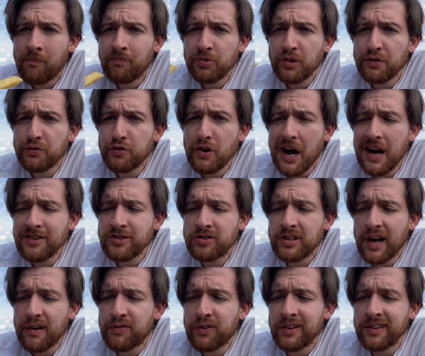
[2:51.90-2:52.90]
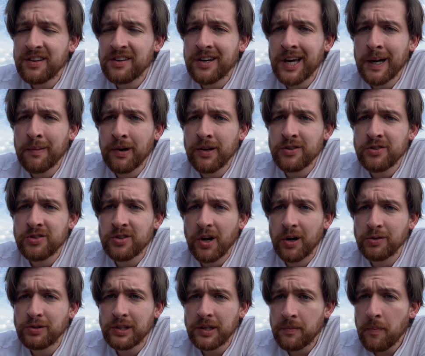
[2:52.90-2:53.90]
The fries definitely come
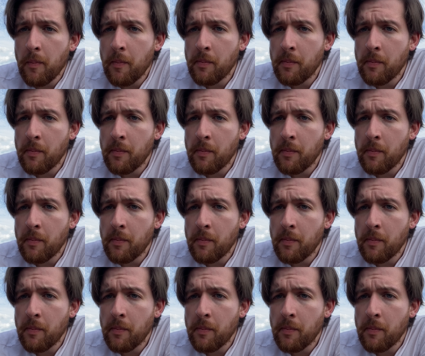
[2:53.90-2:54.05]
unsalted,